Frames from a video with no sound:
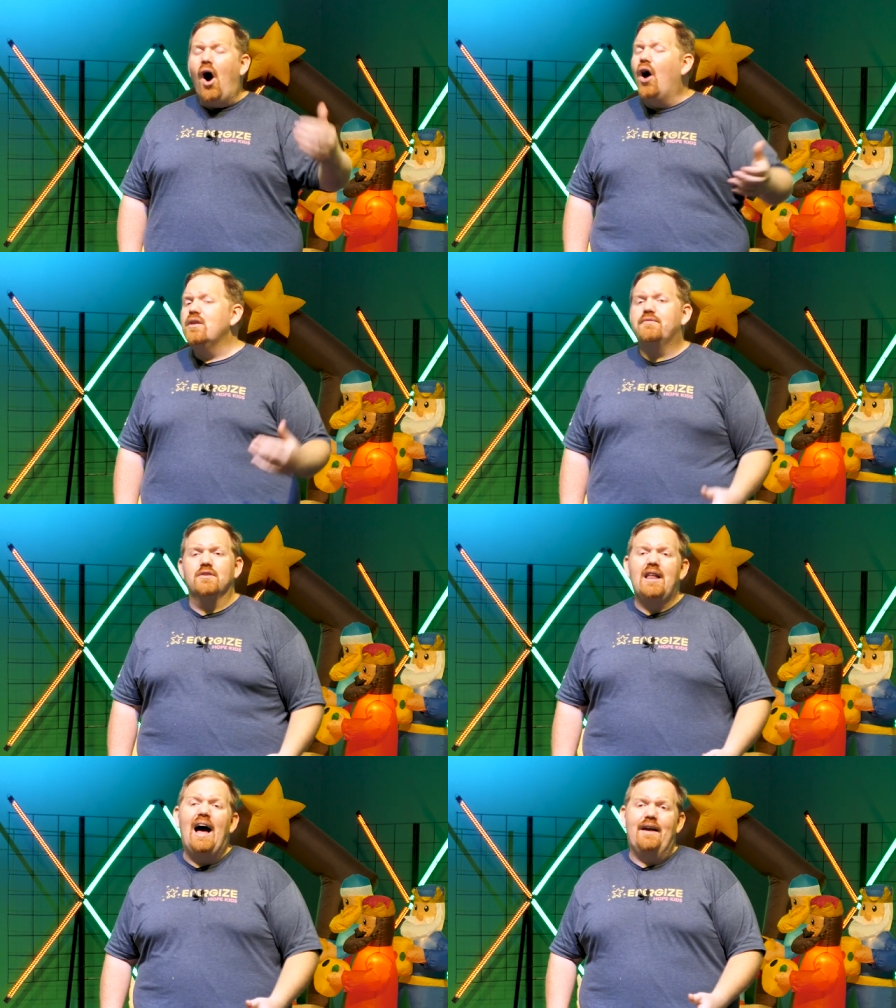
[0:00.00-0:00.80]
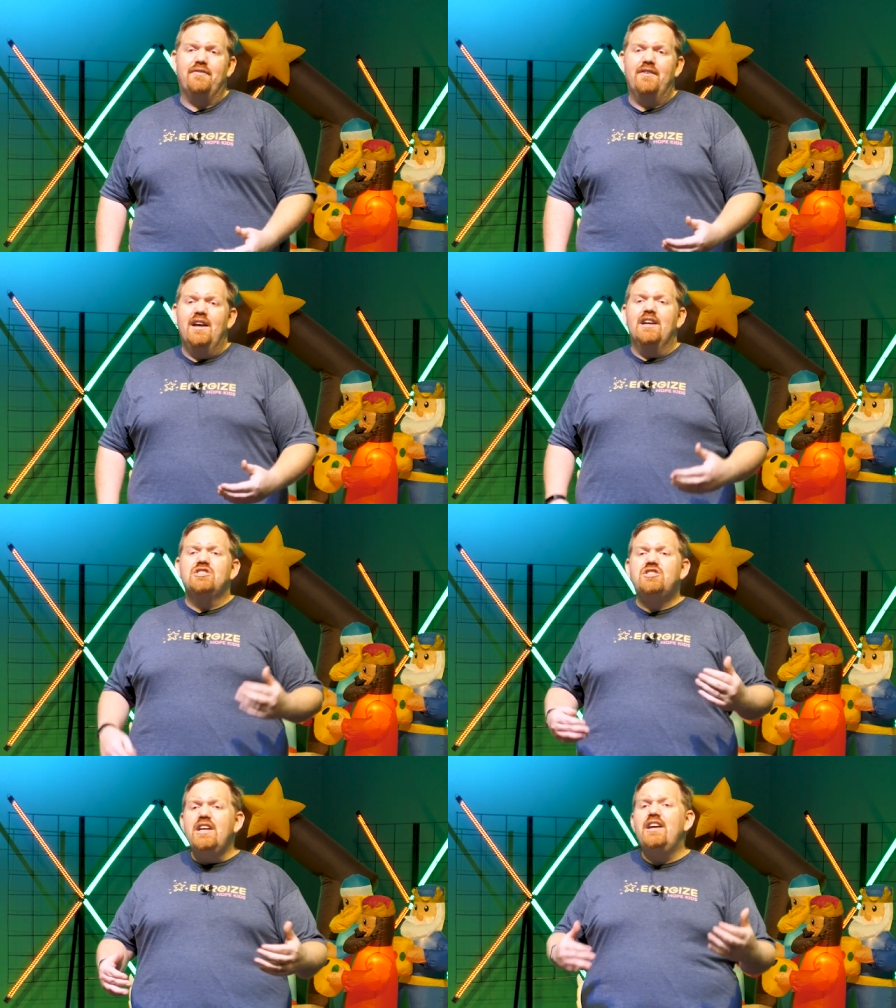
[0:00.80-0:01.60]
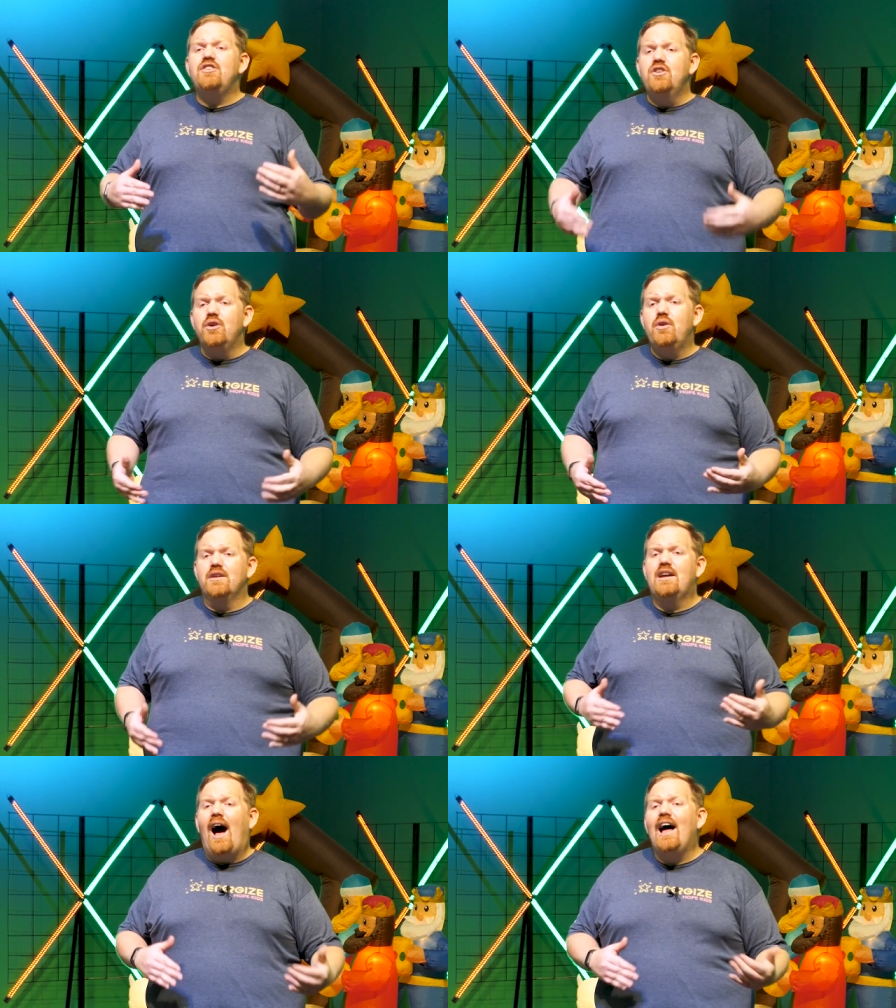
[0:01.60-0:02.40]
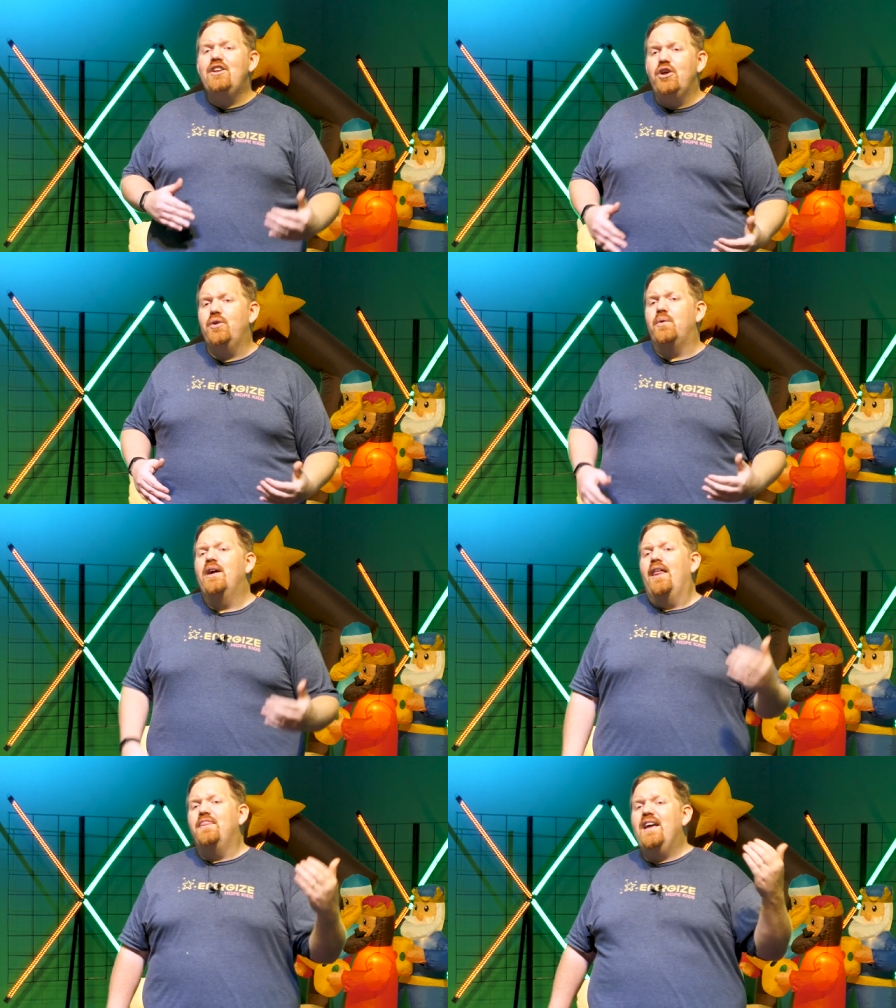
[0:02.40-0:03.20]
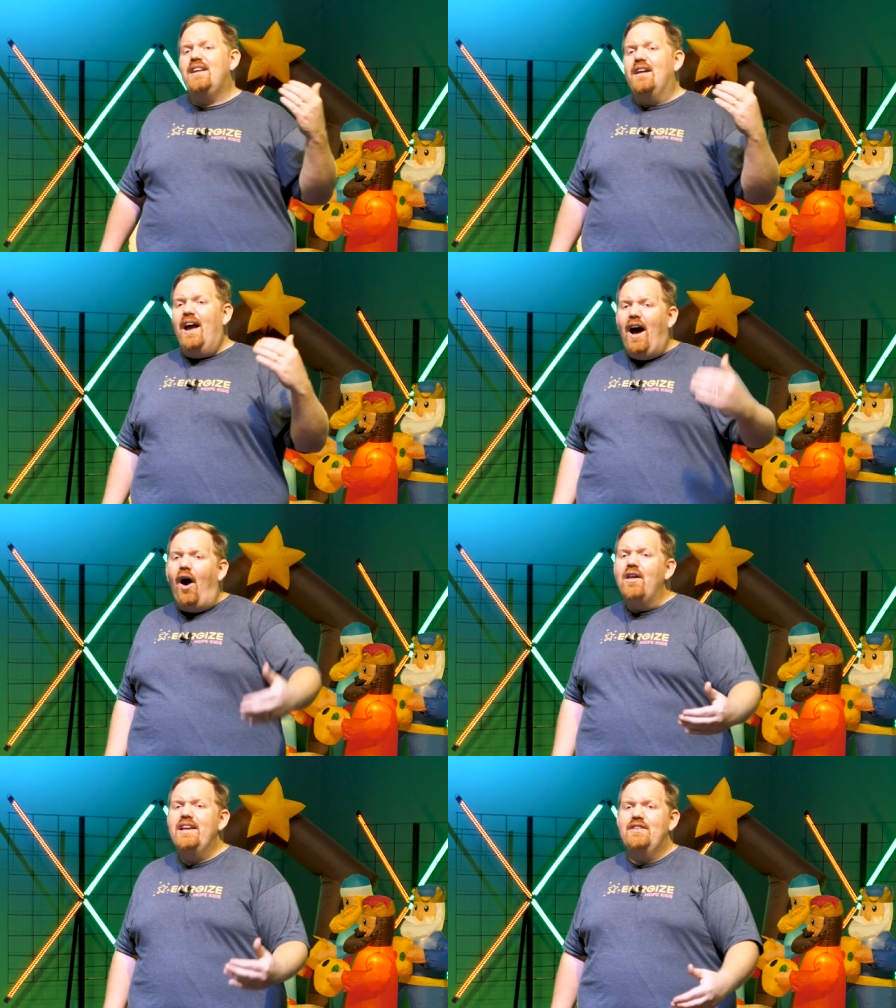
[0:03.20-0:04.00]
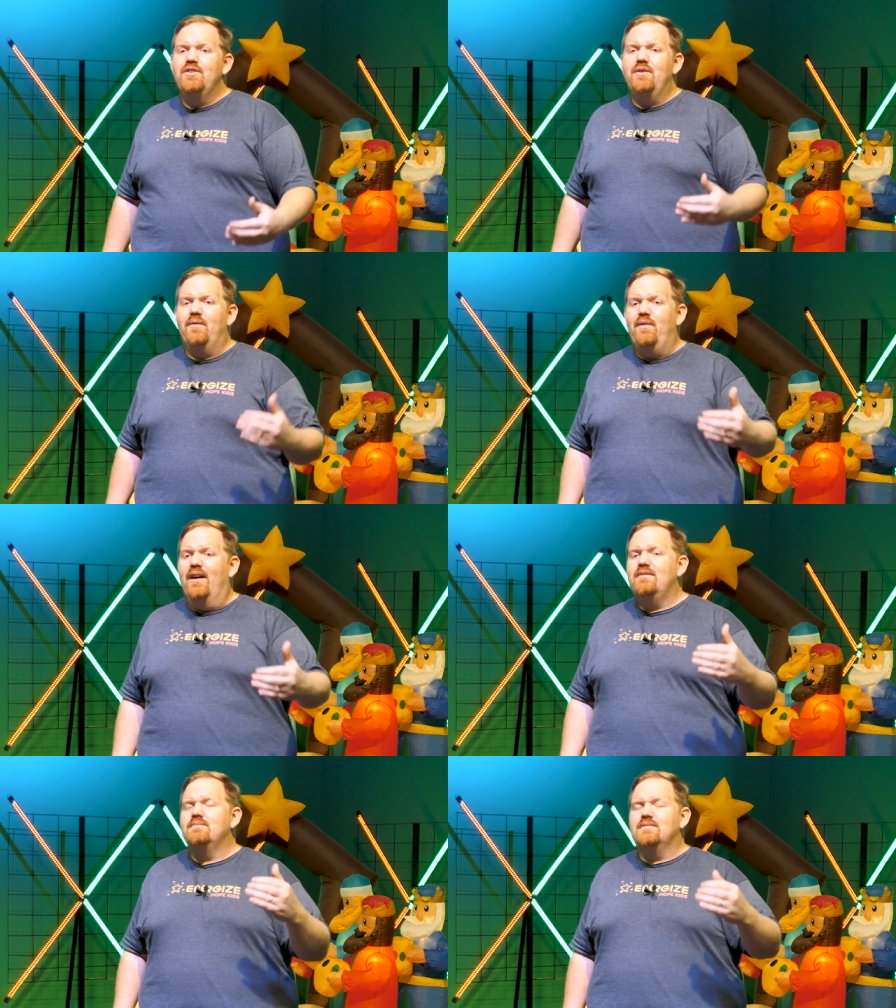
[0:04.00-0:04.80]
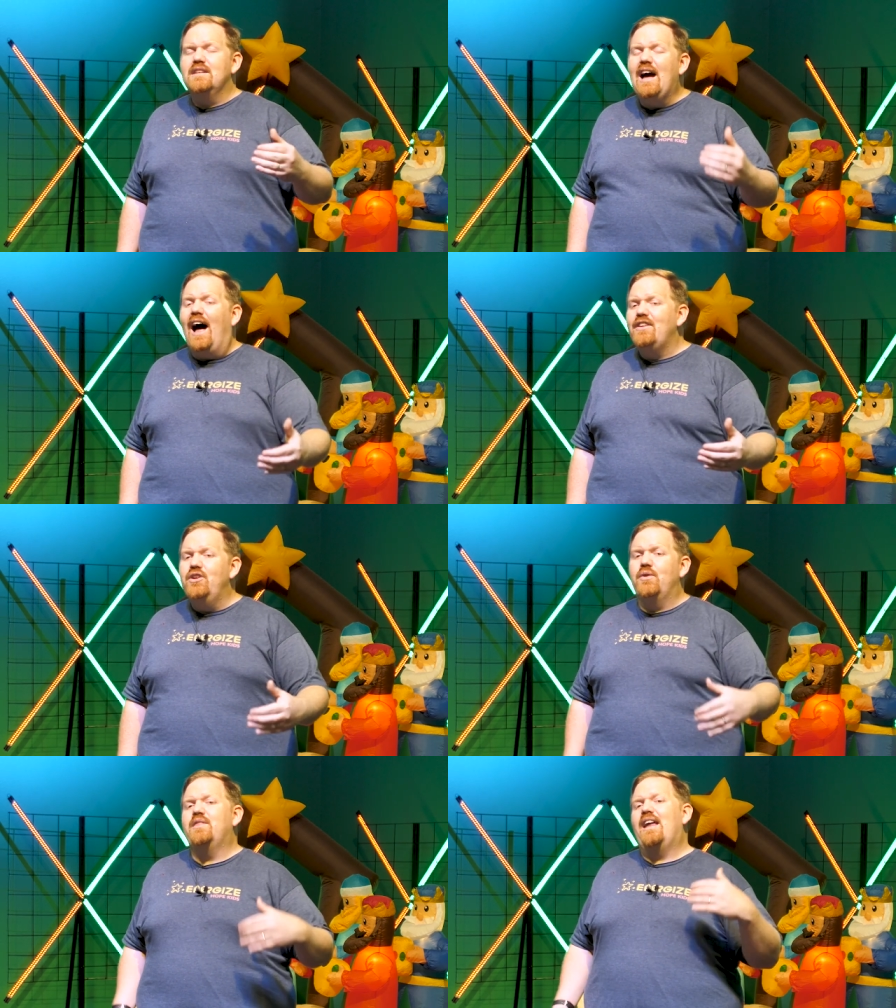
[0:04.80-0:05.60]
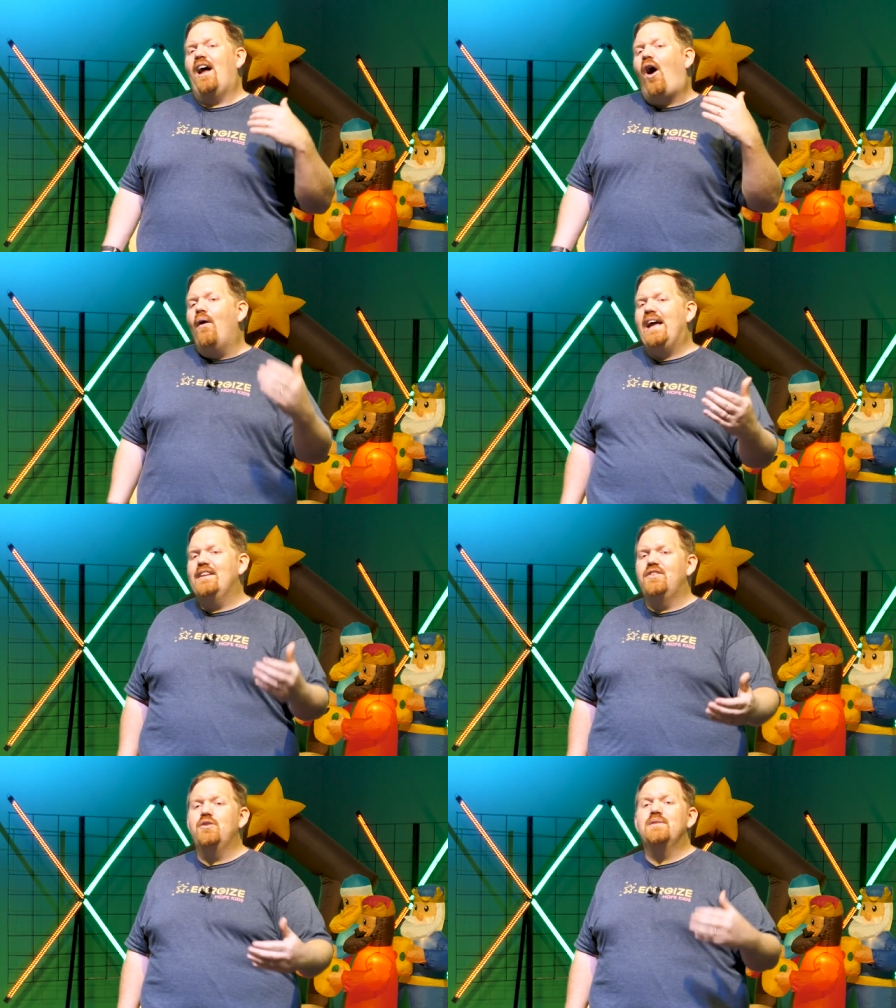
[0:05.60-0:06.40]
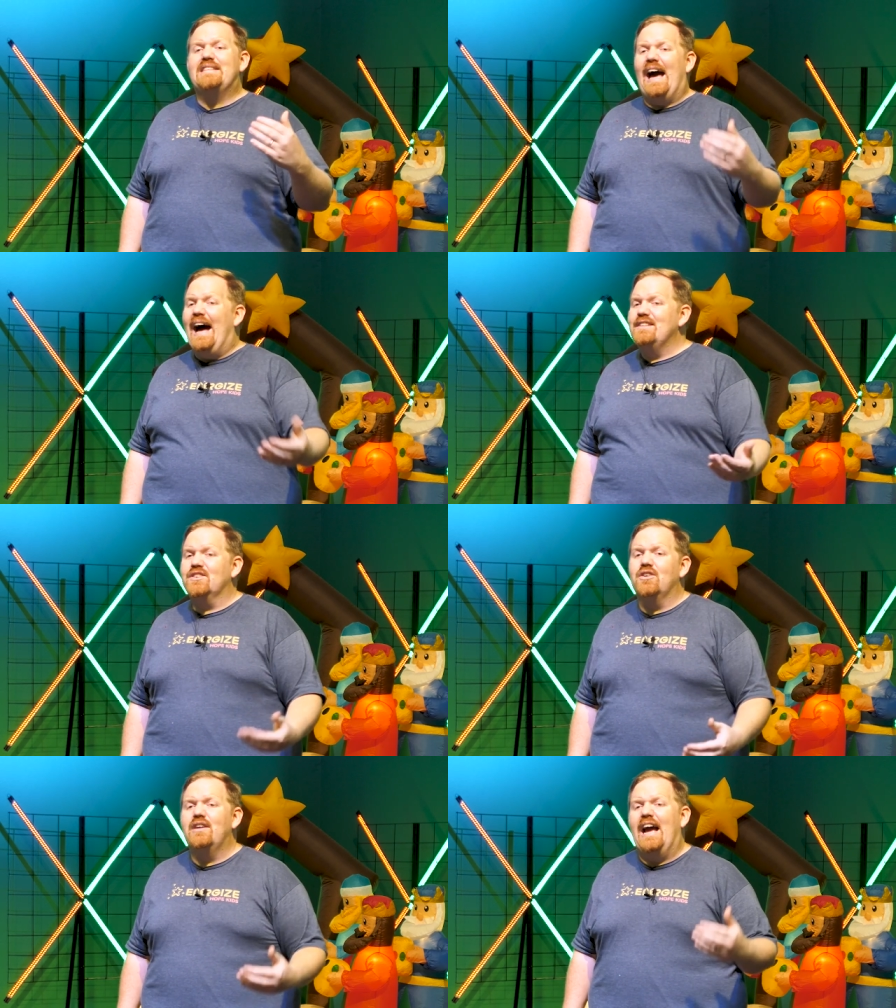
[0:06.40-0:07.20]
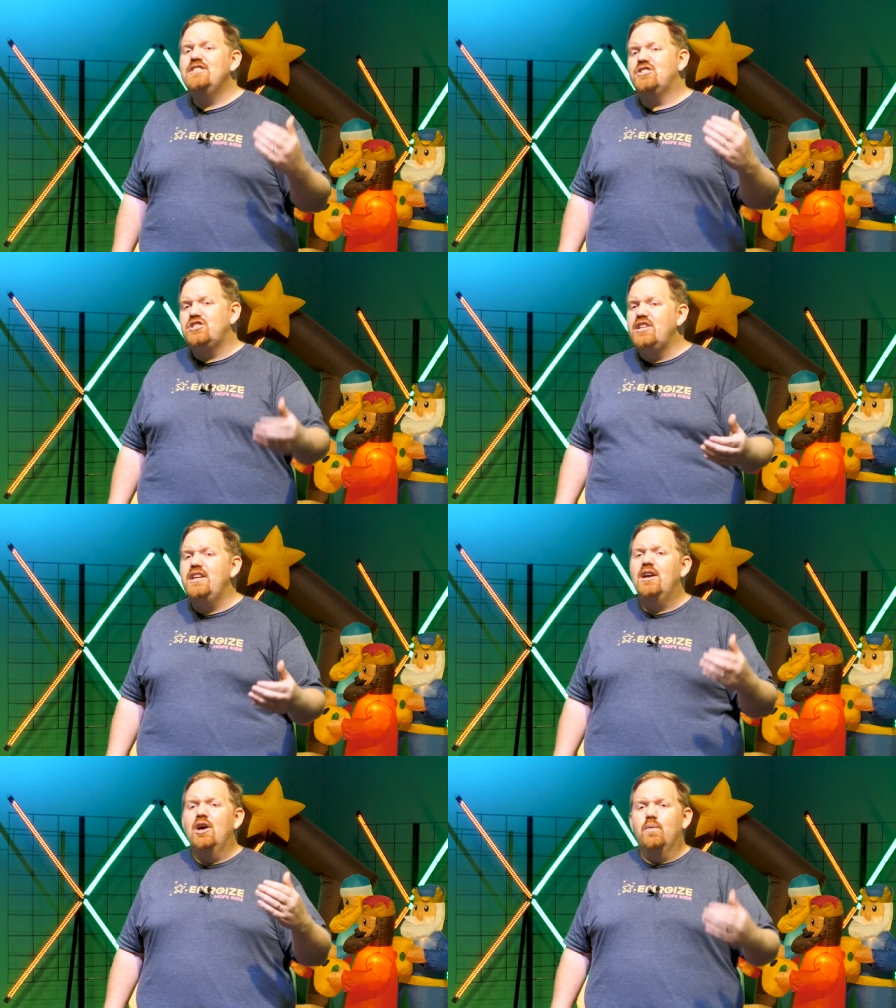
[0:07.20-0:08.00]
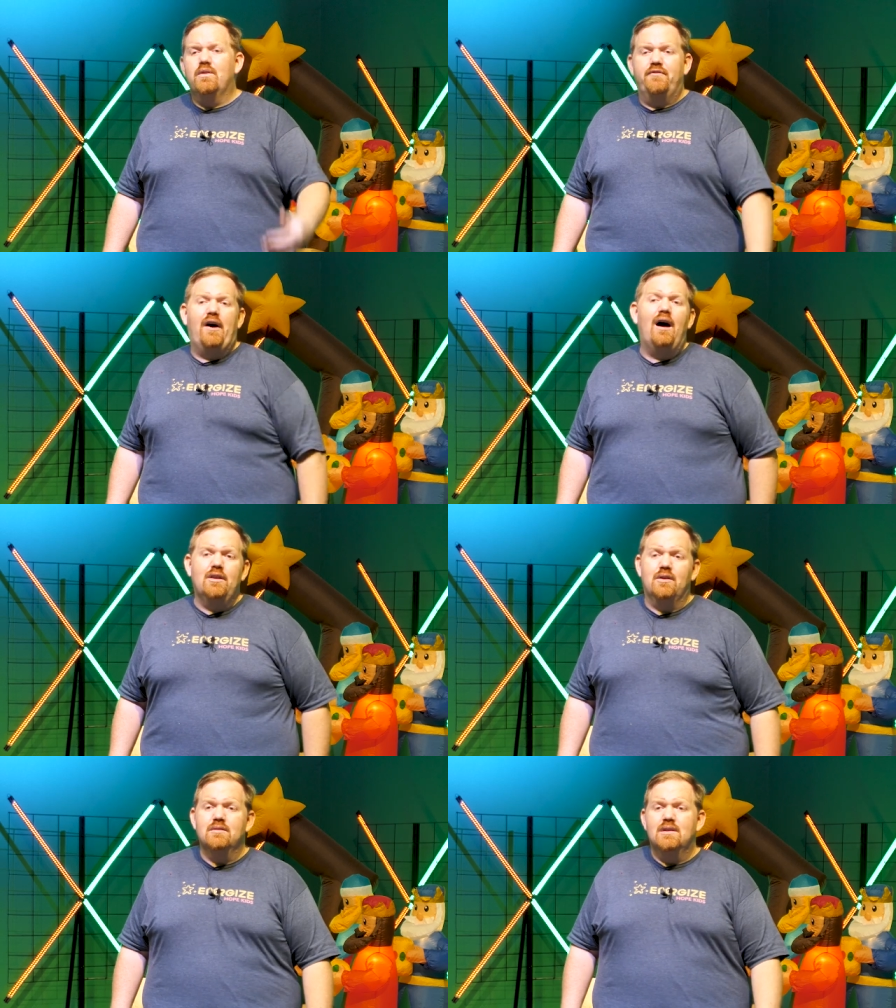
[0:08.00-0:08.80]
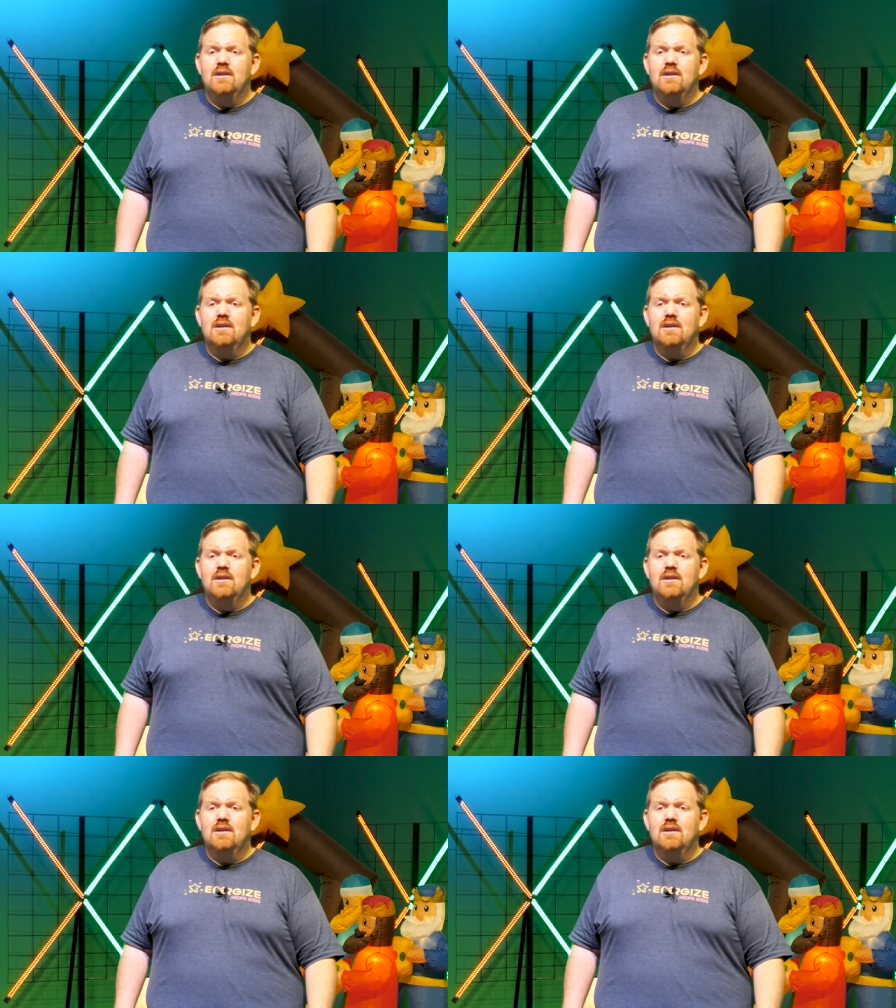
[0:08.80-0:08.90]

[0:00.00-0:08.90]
all of her life. She knew, God knew that all He do, God knew that all He had to do was ask her and she would follow.